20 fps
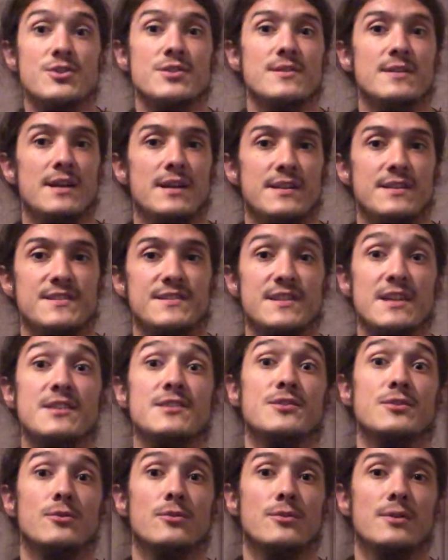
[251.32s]
that is
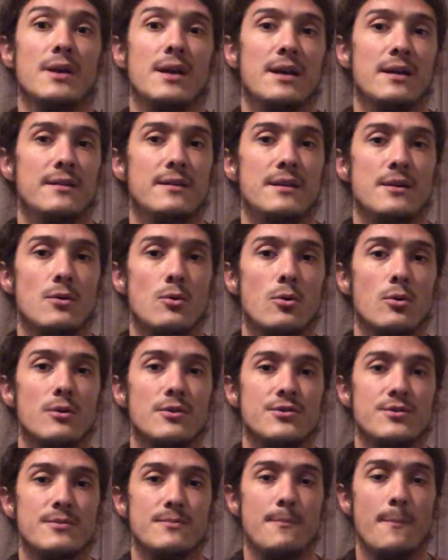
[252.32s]
centered at the
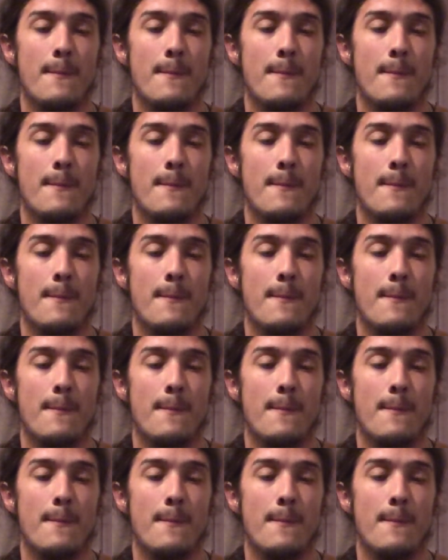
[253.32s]
origin.